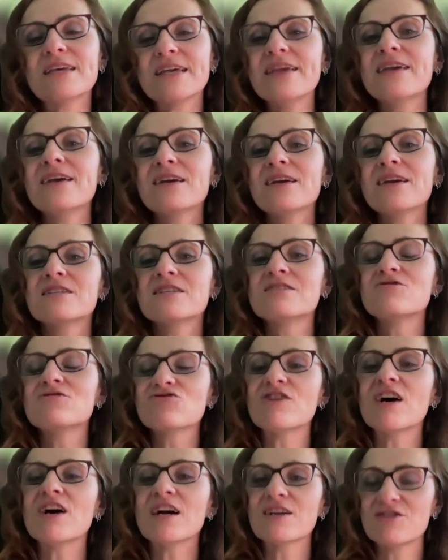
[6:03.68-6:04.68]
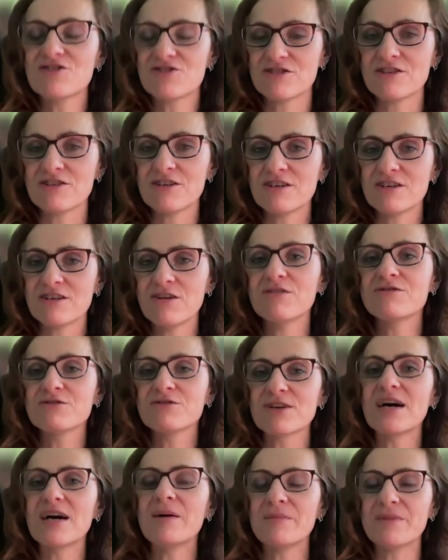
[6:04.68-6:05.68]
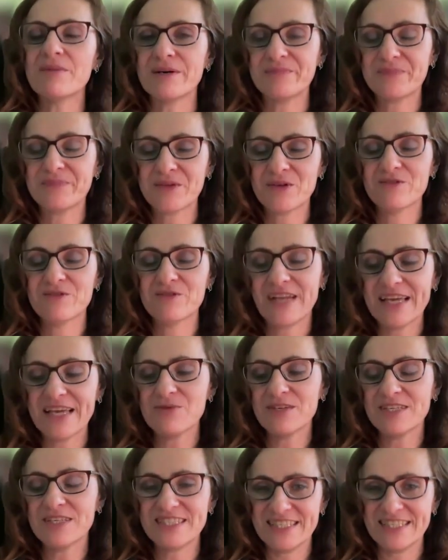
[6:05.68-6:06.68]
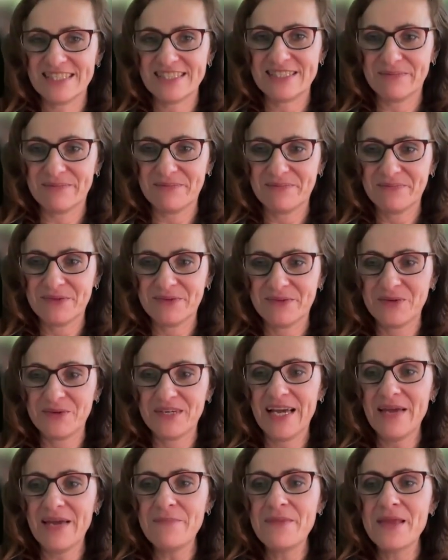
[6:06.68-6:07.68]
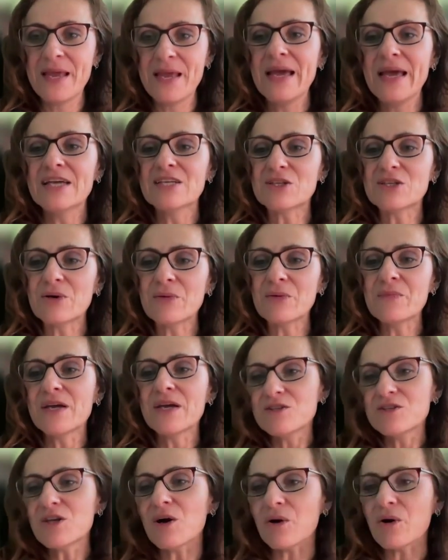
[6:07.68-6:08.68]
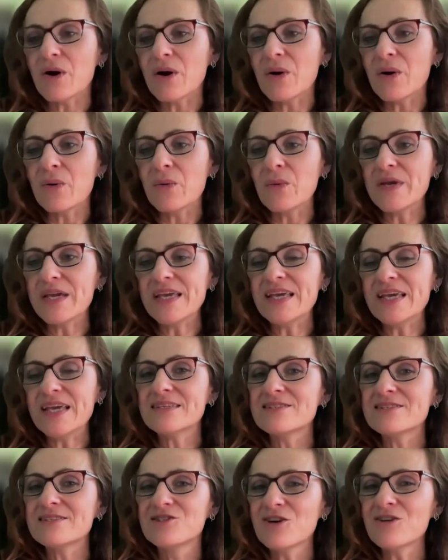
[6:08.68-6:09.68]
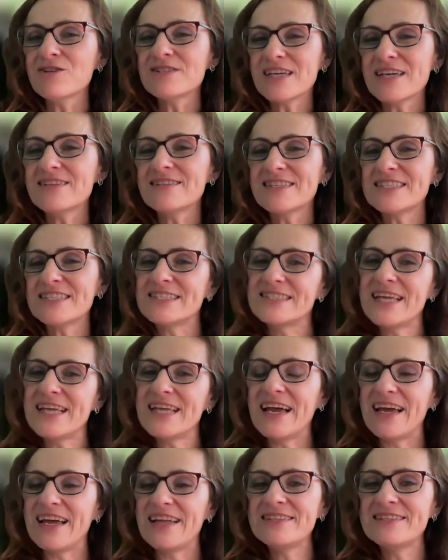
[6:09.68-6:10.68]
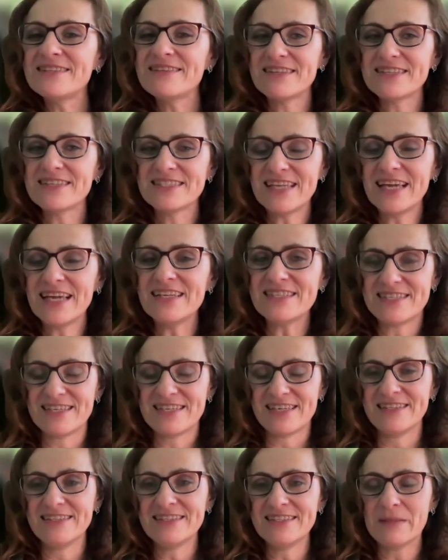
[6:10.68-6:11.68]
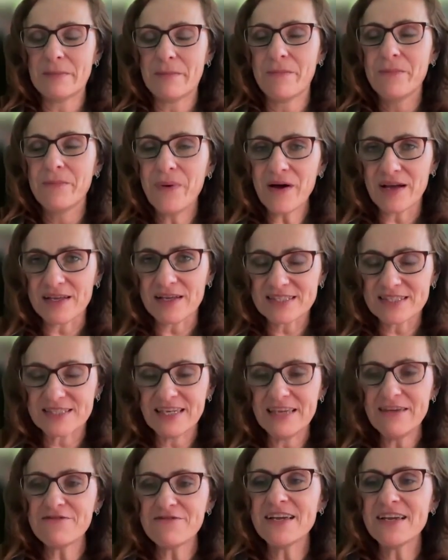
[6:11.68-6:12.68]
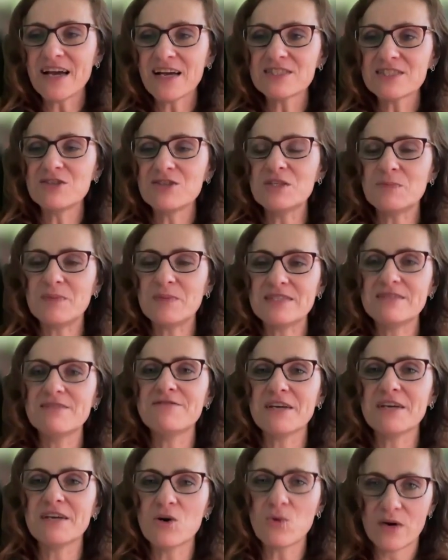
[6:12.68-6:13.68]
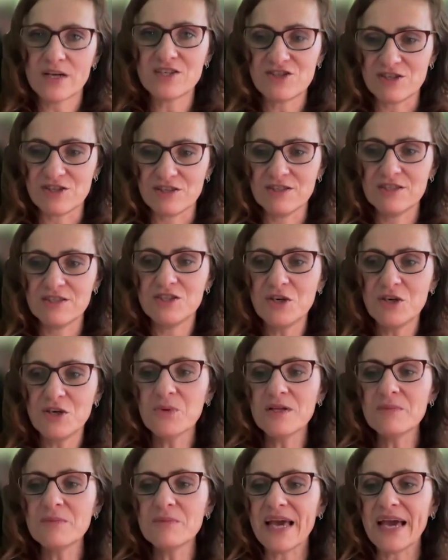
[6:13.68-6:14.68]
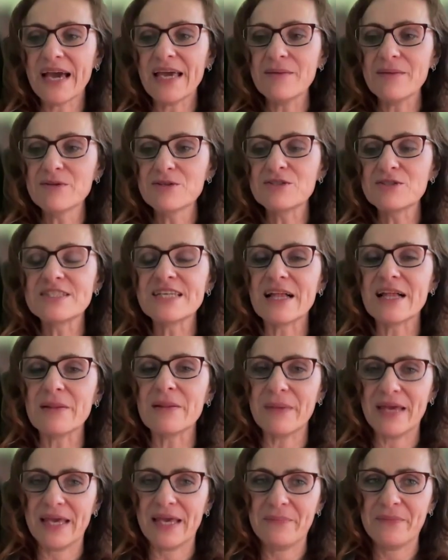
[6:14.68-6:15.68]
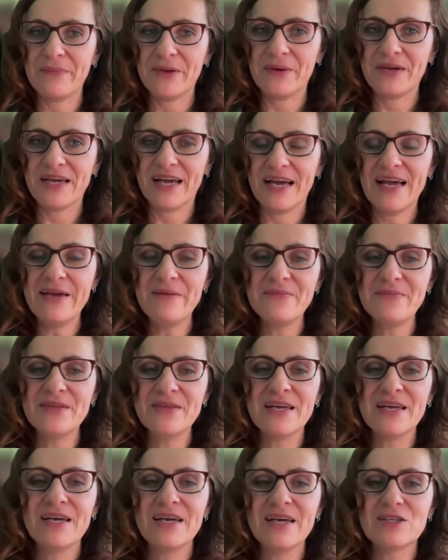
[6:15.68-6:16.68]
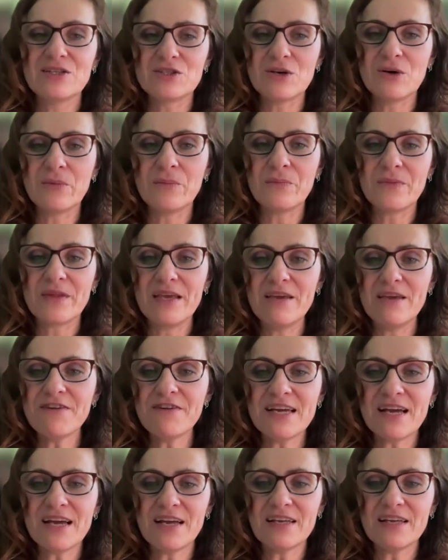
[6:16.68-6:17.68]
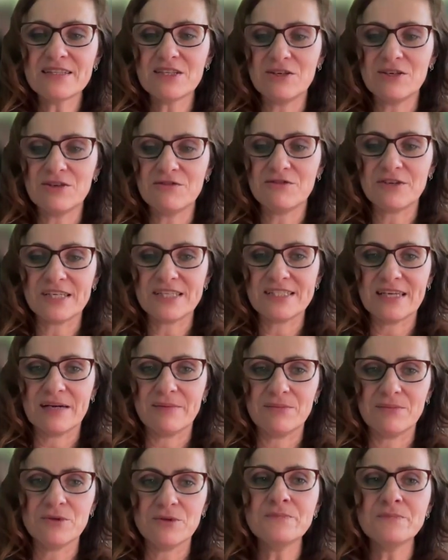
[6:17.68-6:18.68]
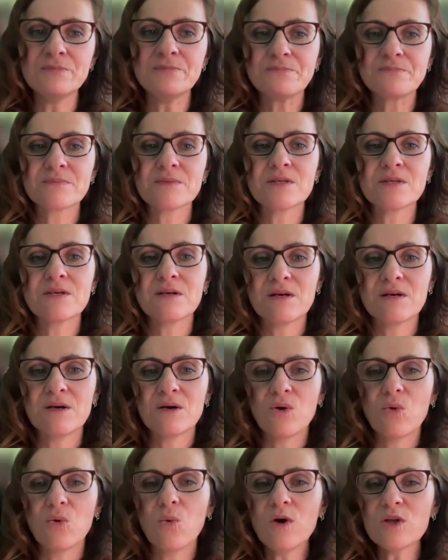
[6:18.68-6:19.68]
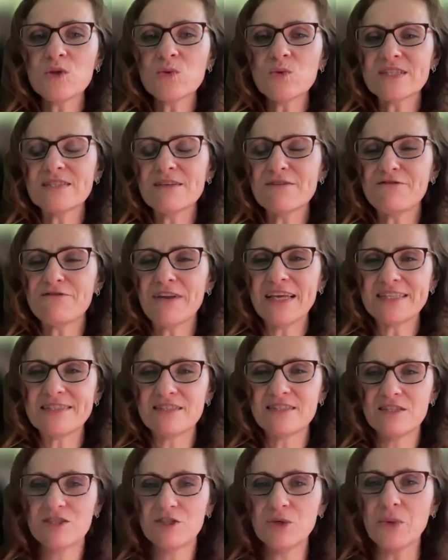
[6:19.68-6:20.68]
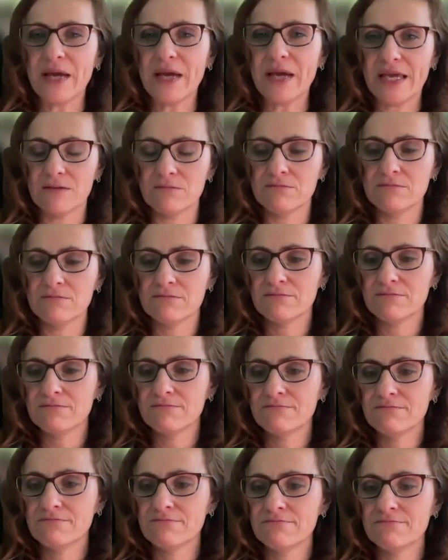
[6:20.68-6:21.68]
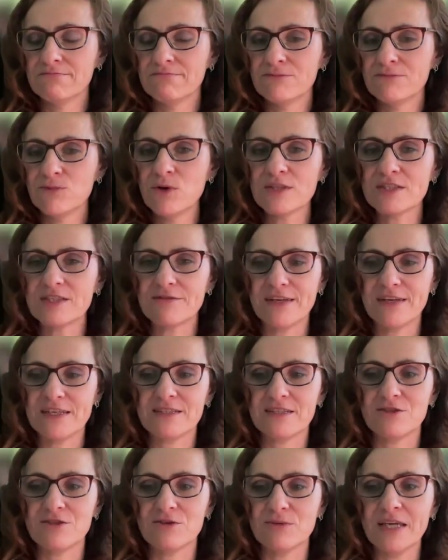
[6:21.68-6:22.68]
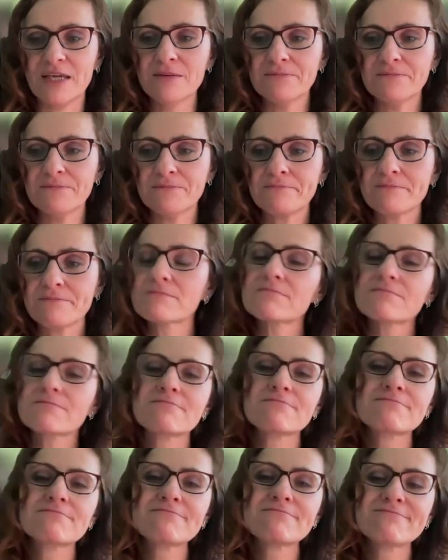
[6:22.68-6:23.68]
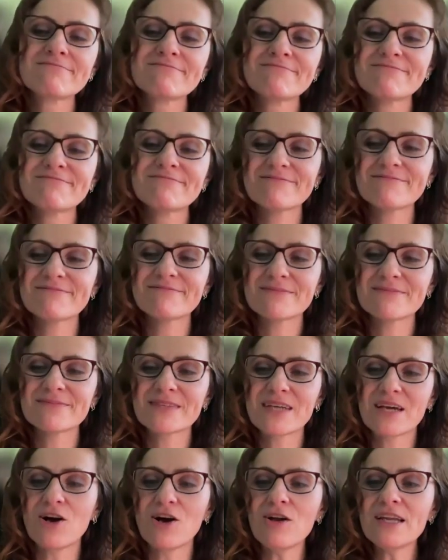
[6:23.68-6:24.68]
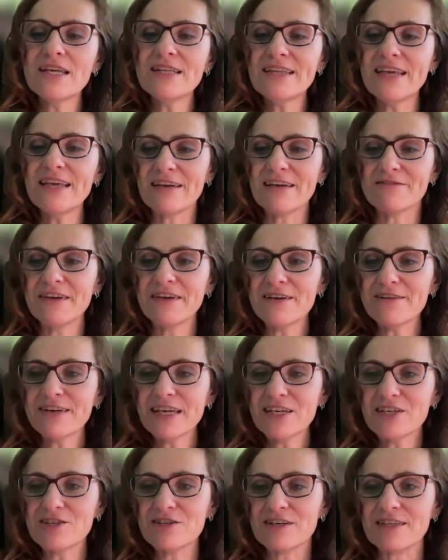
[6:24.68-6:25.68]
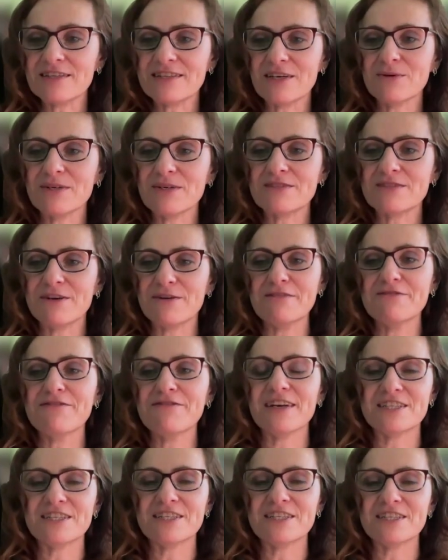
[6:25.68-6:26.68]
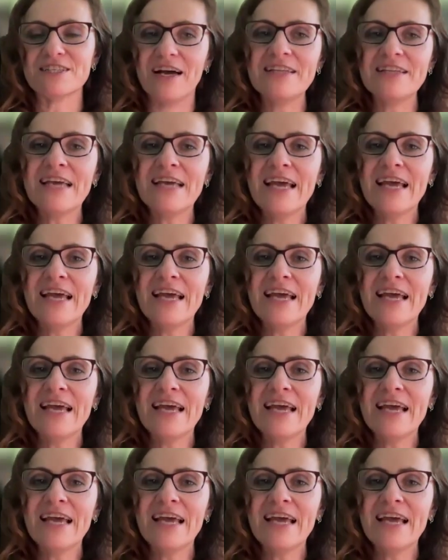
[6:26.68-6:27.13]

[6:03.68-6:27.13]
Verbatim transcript: the English structure of grammar, of language system. Okay, so no, we don't understand the sentence, but if I ask you specific questions, you will be able to tell me. Okay, so if I ask you, for example, what was the Flester doing? What was the Flester doing? Gollening, very good. That was very fast, Jan.